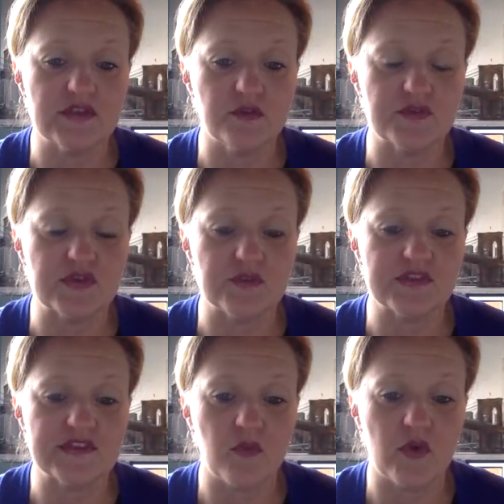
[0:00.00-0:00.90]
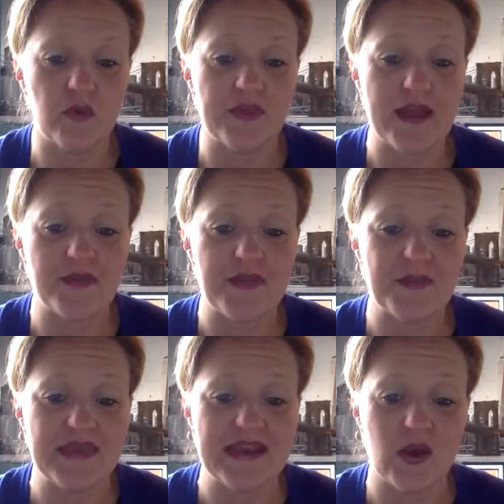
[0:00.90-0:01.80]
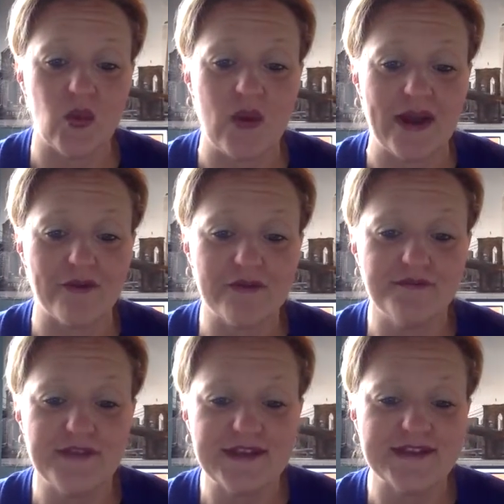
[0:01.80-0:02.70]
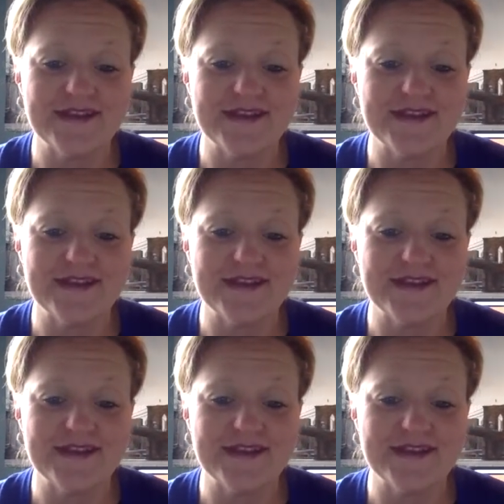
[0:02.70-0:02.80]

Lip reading: to observe someone without them being aware of it.